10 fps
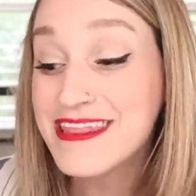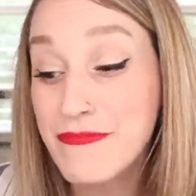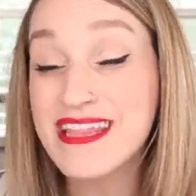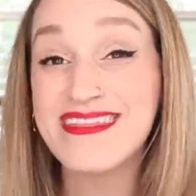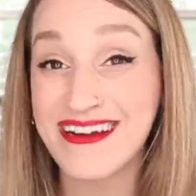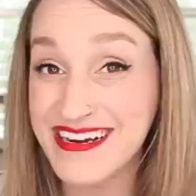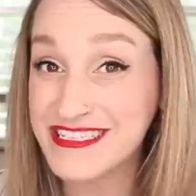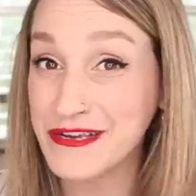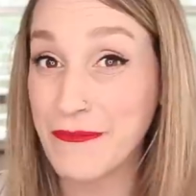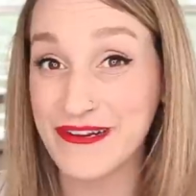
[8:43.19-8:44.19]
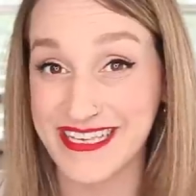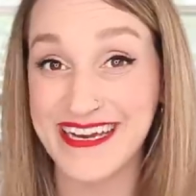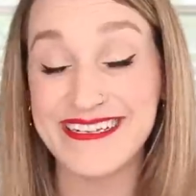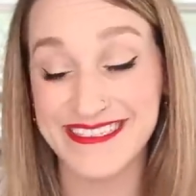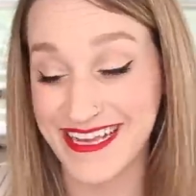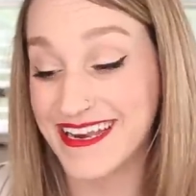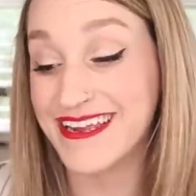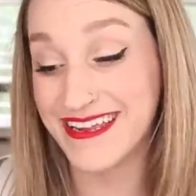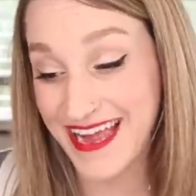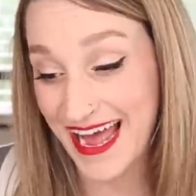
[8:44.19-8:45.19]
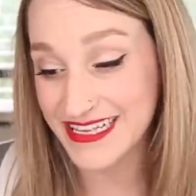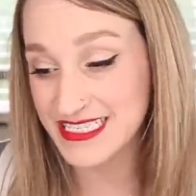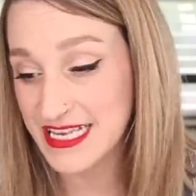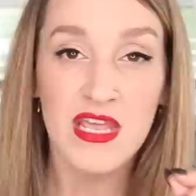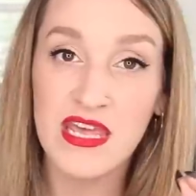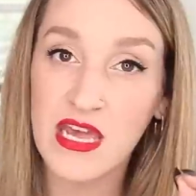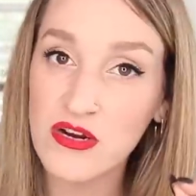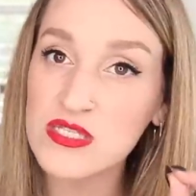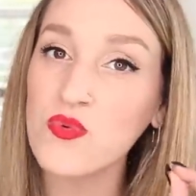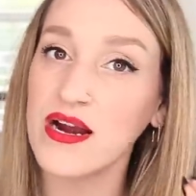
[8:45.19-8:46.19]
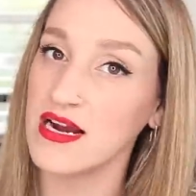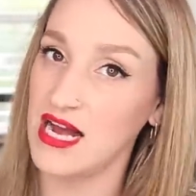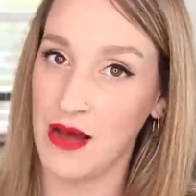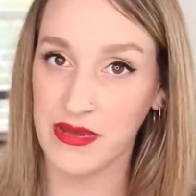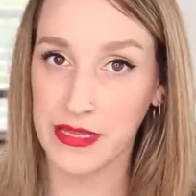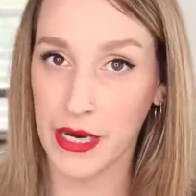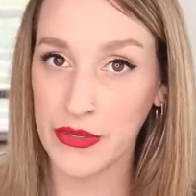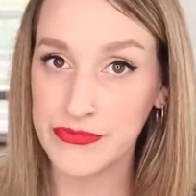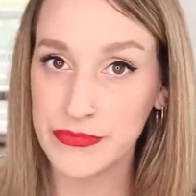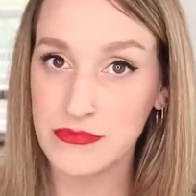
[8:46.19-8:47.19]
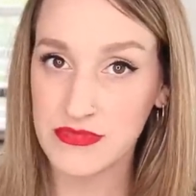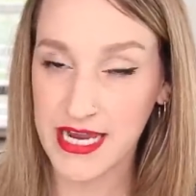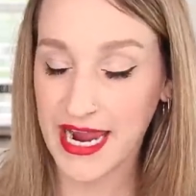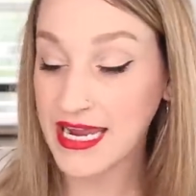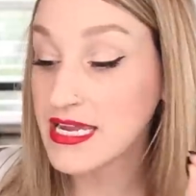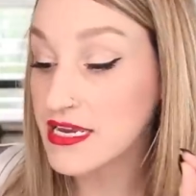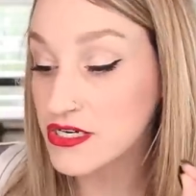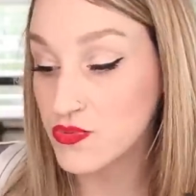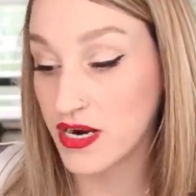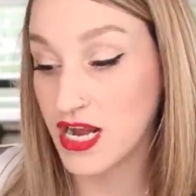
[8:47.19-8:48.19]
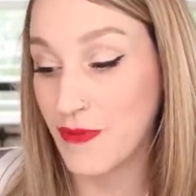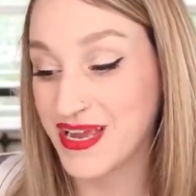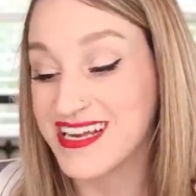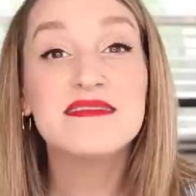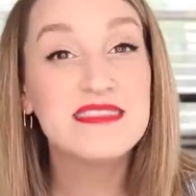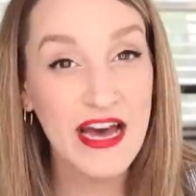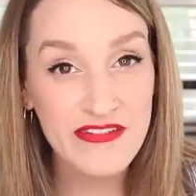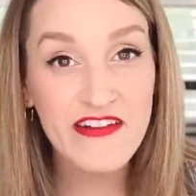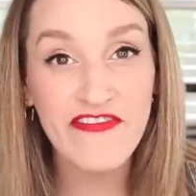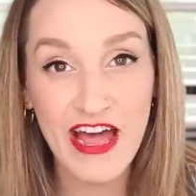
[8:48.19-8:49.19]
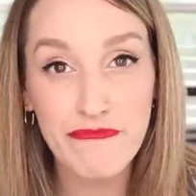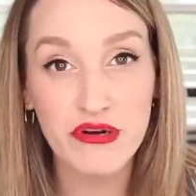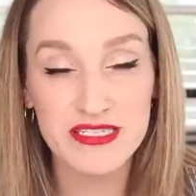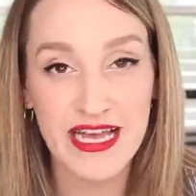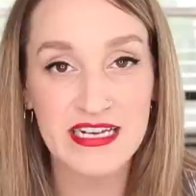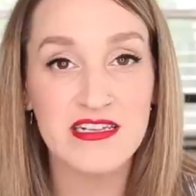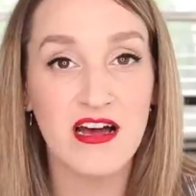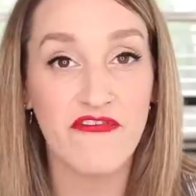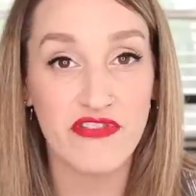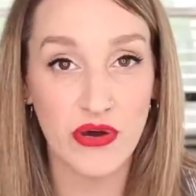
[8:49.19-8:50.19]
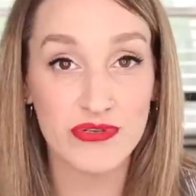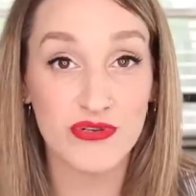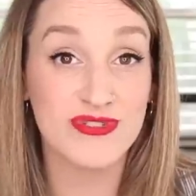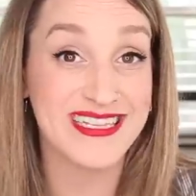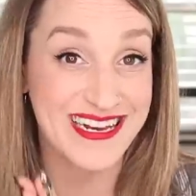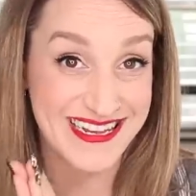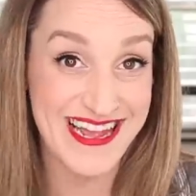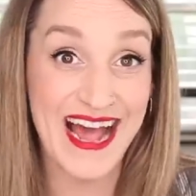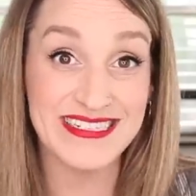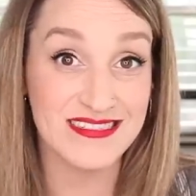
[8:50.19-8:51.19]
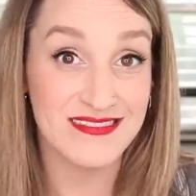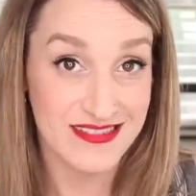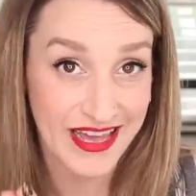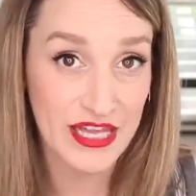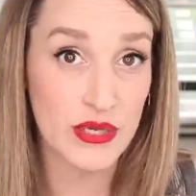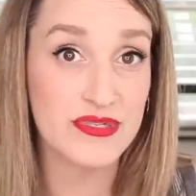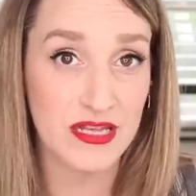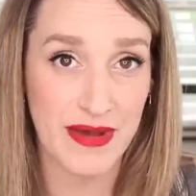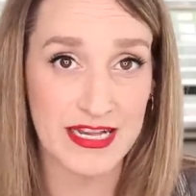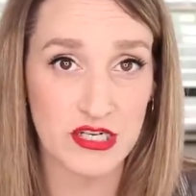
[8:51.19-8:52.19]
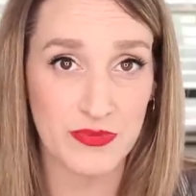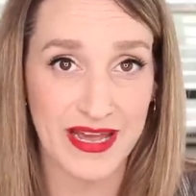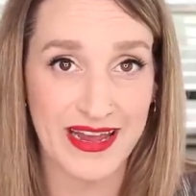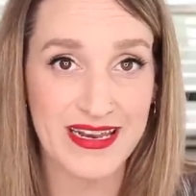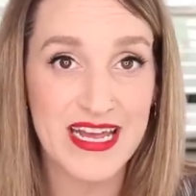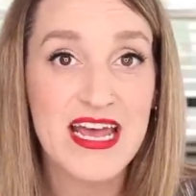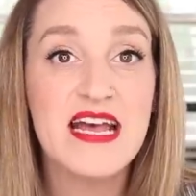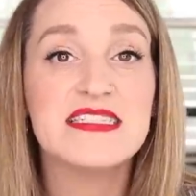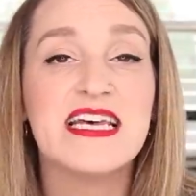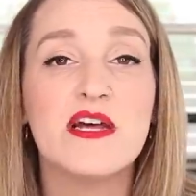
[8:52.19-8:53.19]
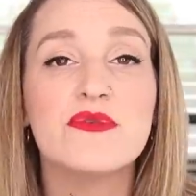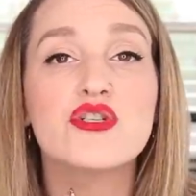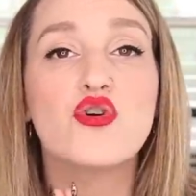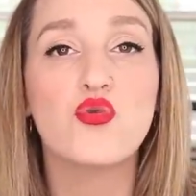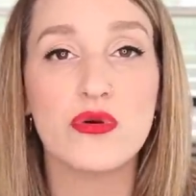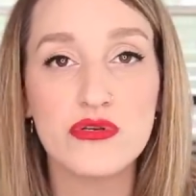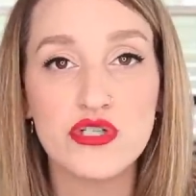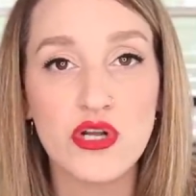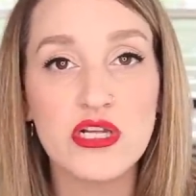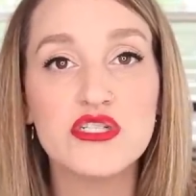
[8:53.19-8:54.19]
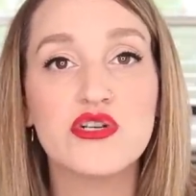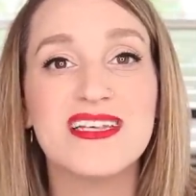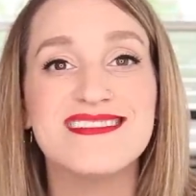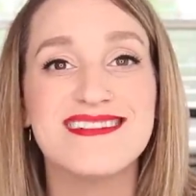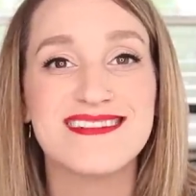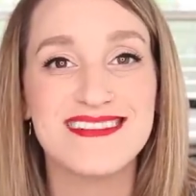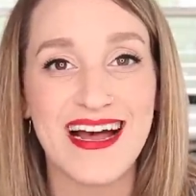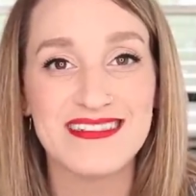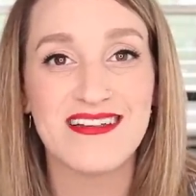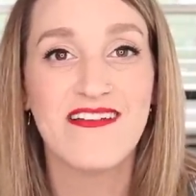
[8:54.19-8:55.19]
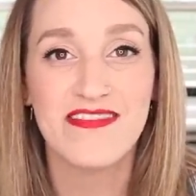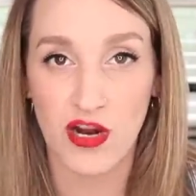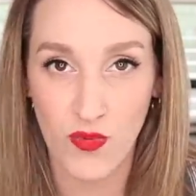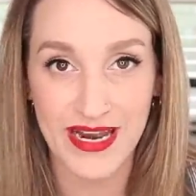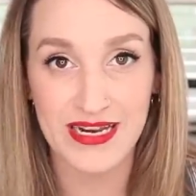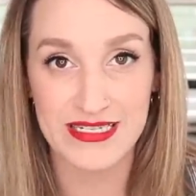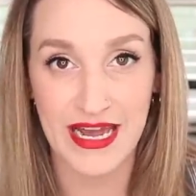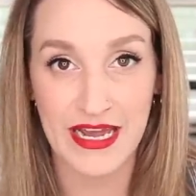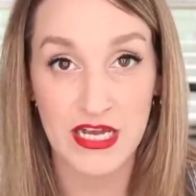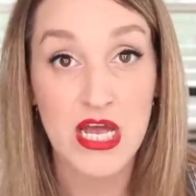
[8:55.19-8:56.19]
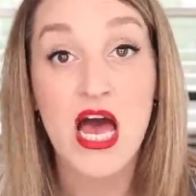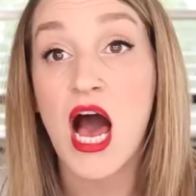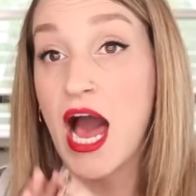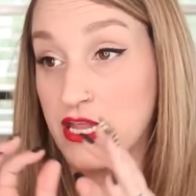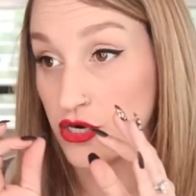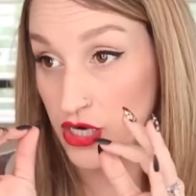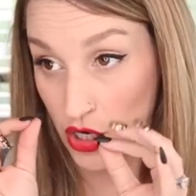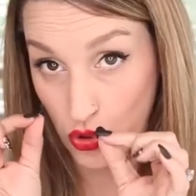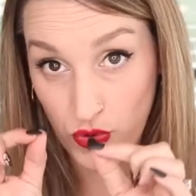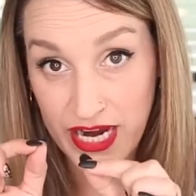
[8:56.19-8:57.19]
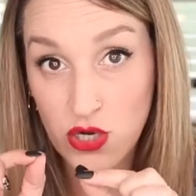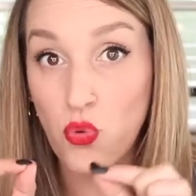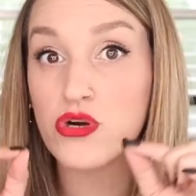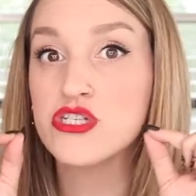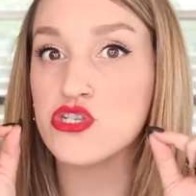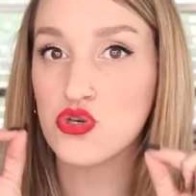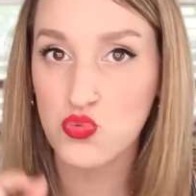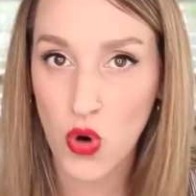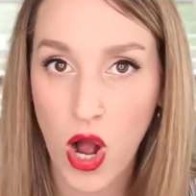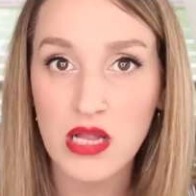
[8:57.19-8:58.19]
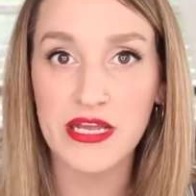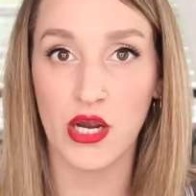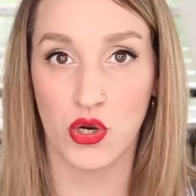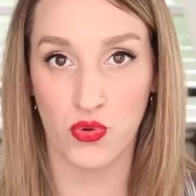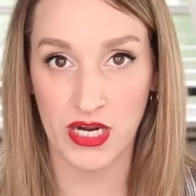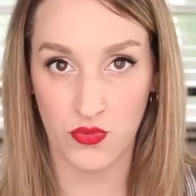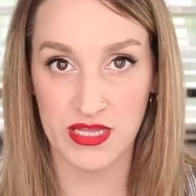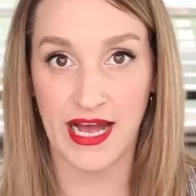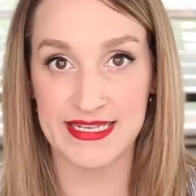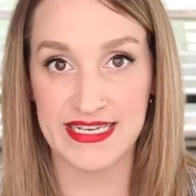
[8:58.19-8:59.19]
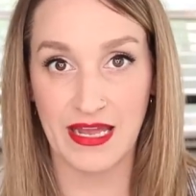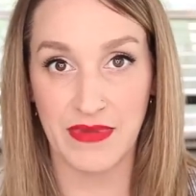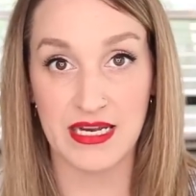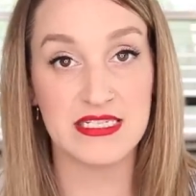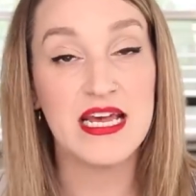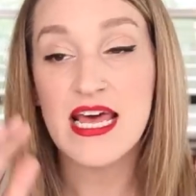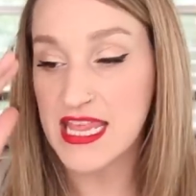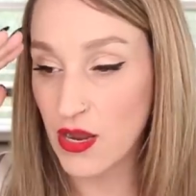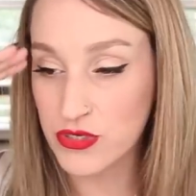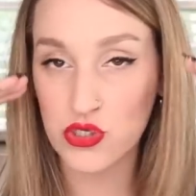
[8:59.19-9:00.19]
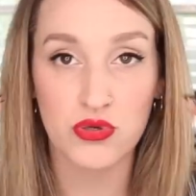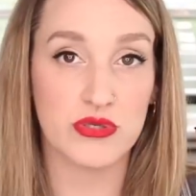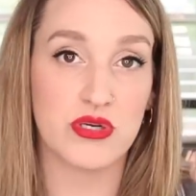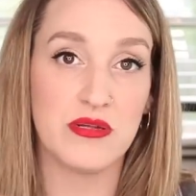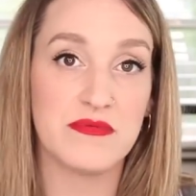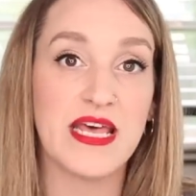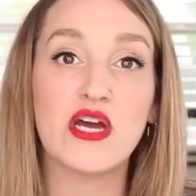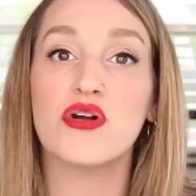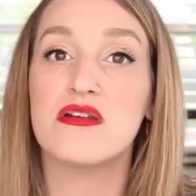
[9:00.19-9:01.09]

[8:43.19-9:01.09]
but 32% said yes. Here's where it got me though. Okay, here's where it got me. 75% of those who said yes, they used the master plan, said it was crucial to the success of their wedding day. Either agreed or strongly agreed with that statement. It was crucial. They could